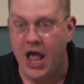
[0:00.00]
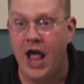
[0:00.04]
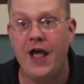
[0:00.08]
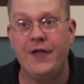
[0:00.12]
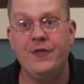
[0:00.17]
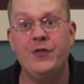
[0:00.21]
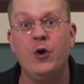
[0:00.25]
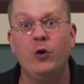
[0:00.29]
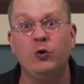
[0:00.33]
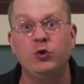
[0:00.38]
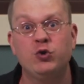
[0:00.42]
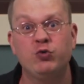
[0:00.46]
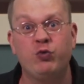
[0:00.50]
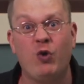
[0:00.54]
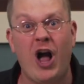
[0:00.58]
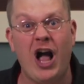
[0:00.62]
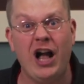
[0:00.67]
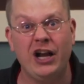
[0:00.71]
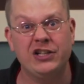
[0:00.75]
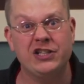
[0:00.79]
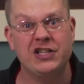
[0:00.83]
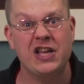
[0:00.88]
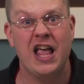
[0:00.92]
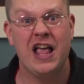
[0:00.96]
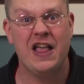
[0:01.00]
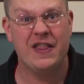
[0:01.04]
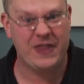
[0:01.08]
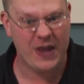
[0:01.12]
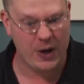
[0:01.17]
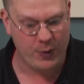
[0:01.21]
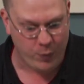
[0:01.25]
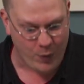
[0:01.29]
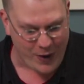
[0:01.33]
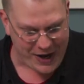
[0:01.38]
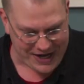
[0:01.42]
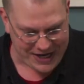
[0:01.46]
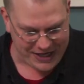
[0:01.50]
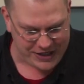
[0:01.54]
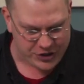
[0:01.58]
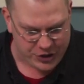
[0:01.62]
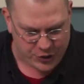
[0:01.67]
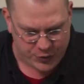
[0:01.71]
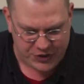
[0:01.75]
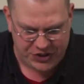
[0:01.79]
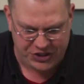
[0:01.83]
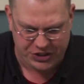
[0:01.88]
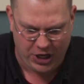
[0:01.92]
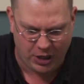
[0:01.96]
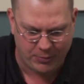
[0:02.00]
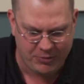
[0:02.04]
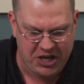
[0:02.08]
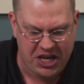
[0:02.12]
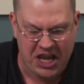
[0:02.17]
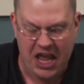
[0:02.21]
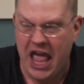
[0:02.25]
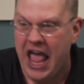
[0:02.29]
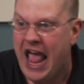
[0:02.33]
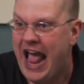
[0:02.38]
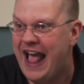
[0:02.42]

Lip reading: And those rocks, they went into his tummy